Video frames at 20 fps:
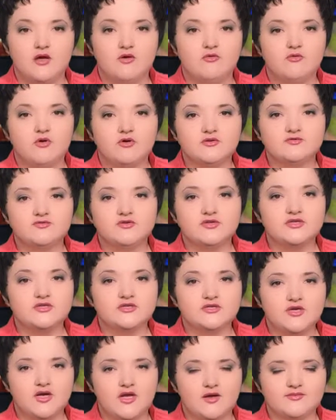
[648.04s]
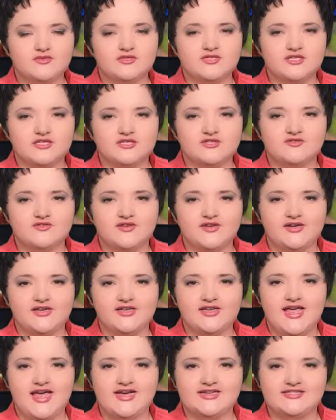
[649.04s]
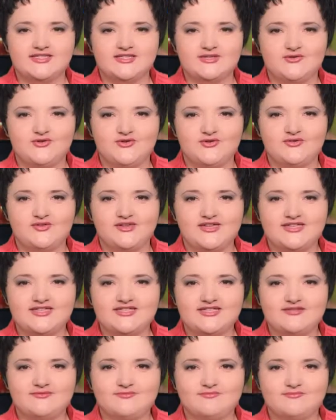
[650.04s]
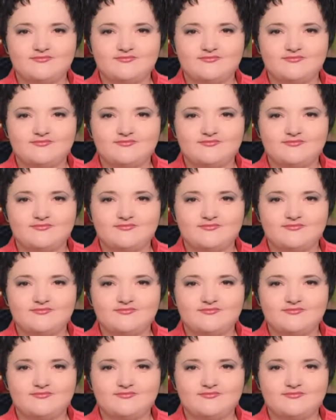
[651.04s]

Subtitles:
Rotary Tom's Dictionary next in the release.